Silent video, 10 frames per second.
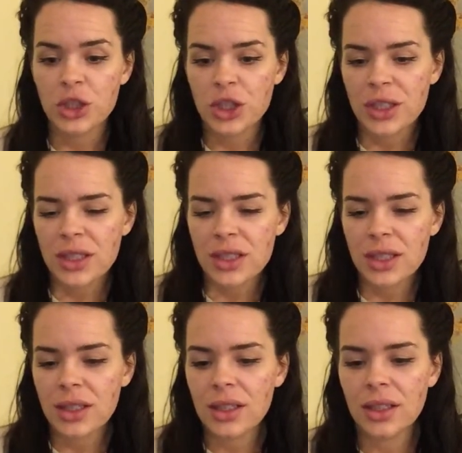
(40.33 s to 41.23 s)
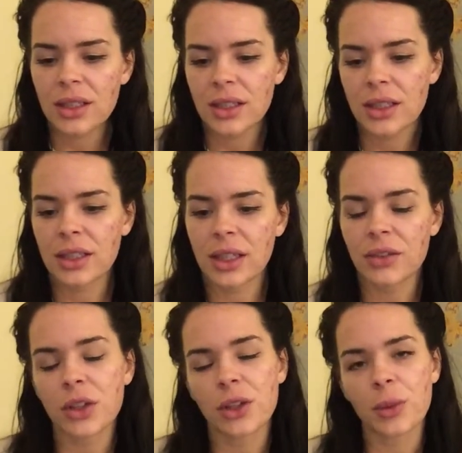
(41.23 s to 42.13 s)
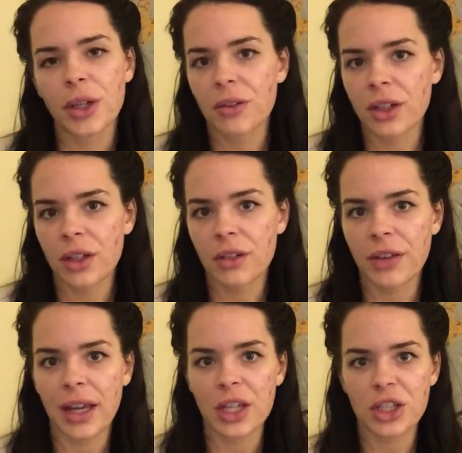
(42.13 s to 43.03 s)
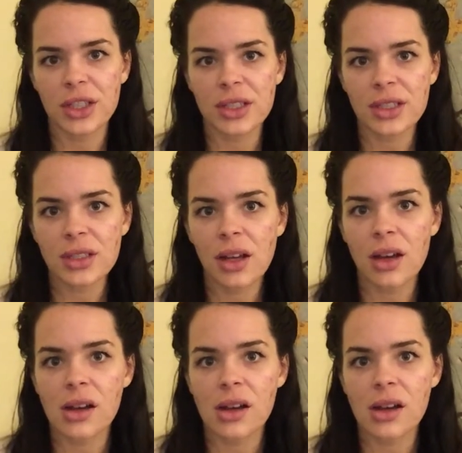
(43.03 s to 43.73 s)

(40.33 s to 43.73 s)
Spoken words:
Just to give a little bit of clarification,